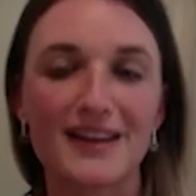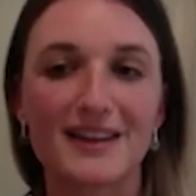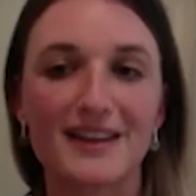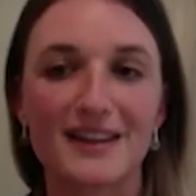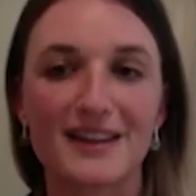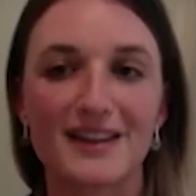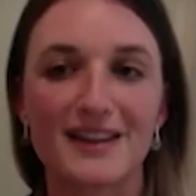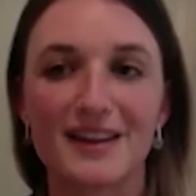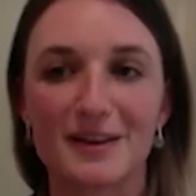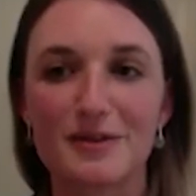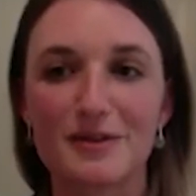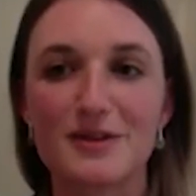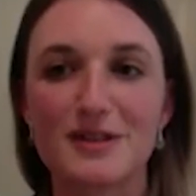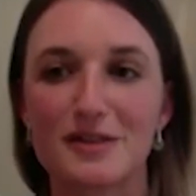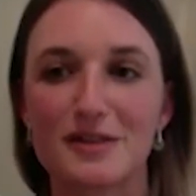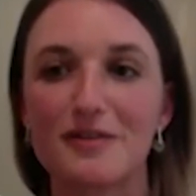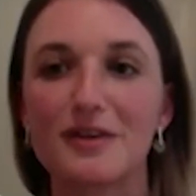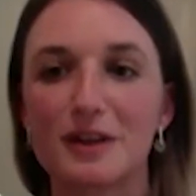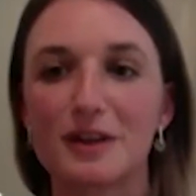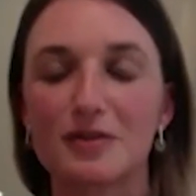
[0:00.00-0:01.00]
it was
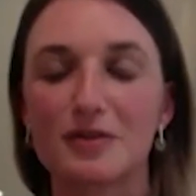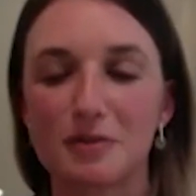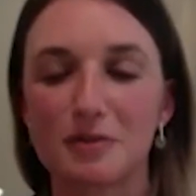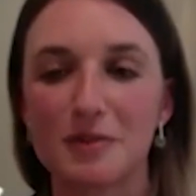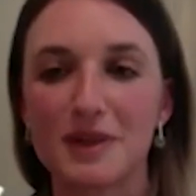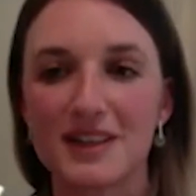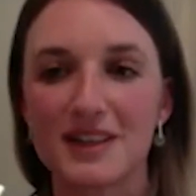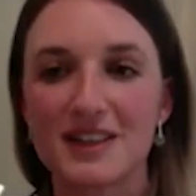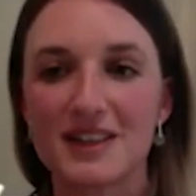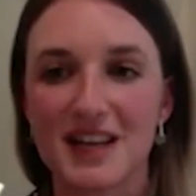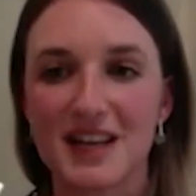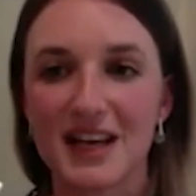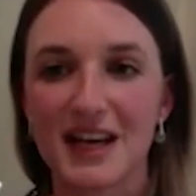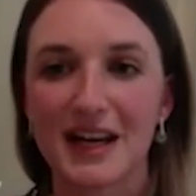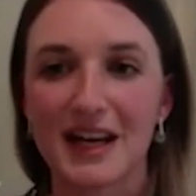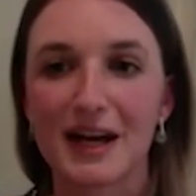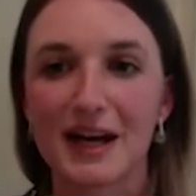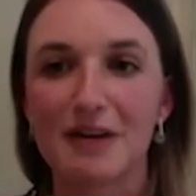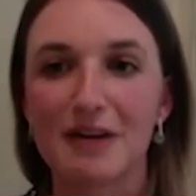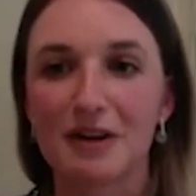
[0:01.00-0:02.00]
difficult for me to shake,
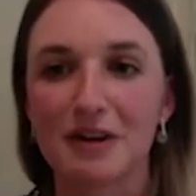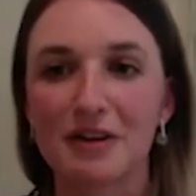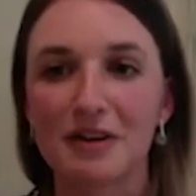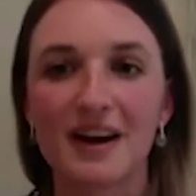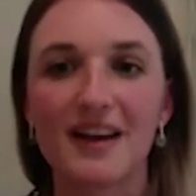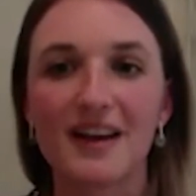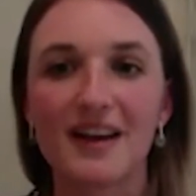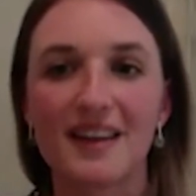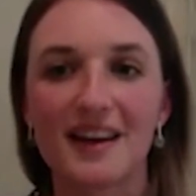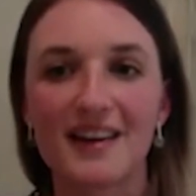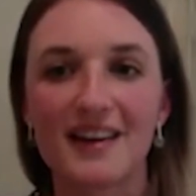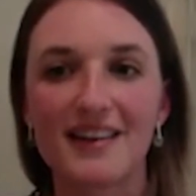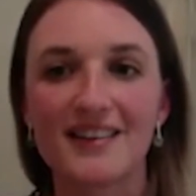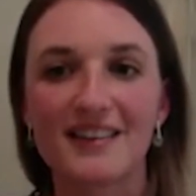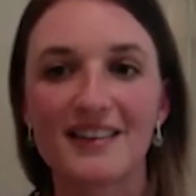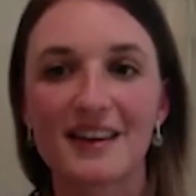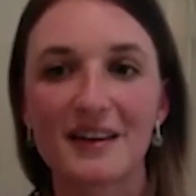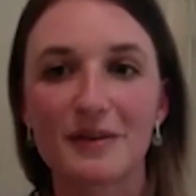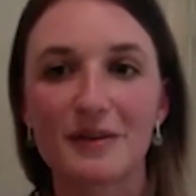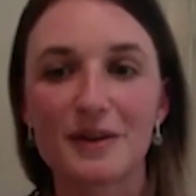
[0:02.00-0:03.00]
and I regret that.
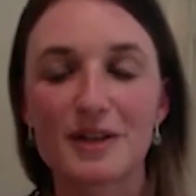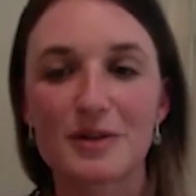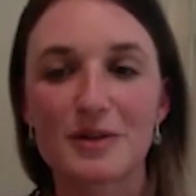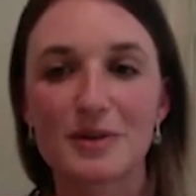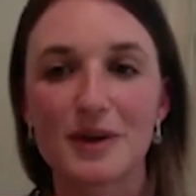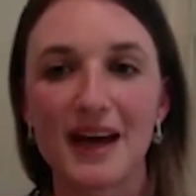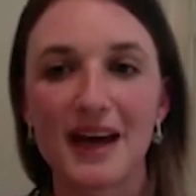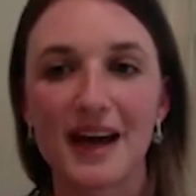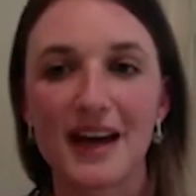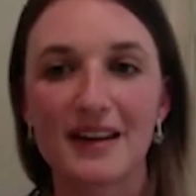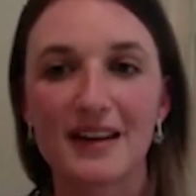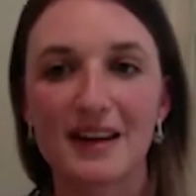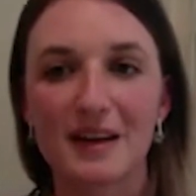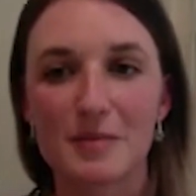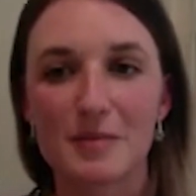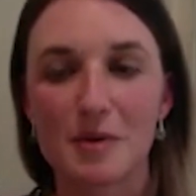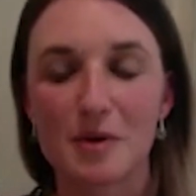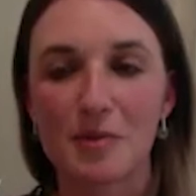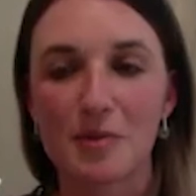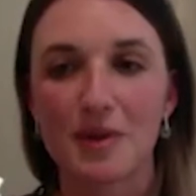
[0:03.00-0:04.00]
I wish we had done
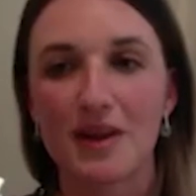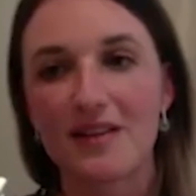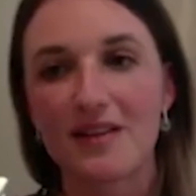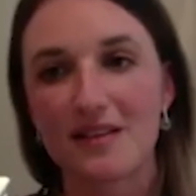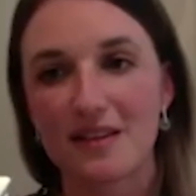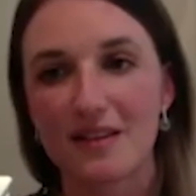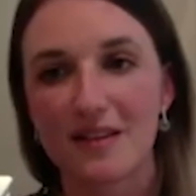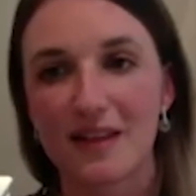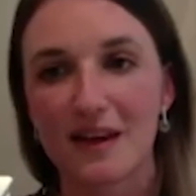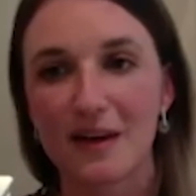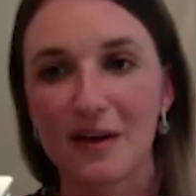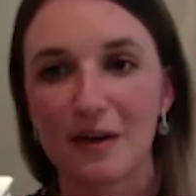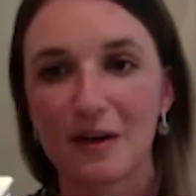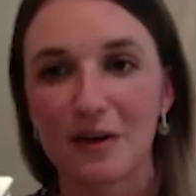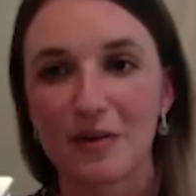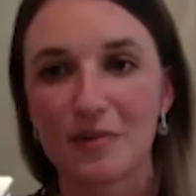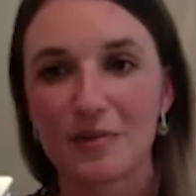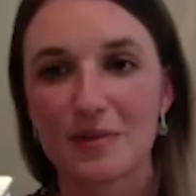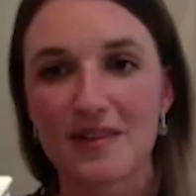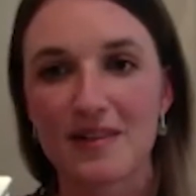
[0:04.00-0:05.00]
more meals at their
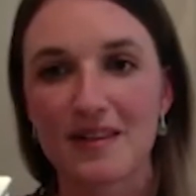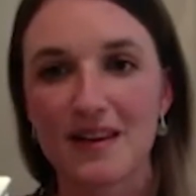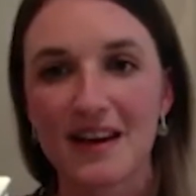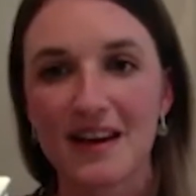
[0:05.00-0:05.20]
homes.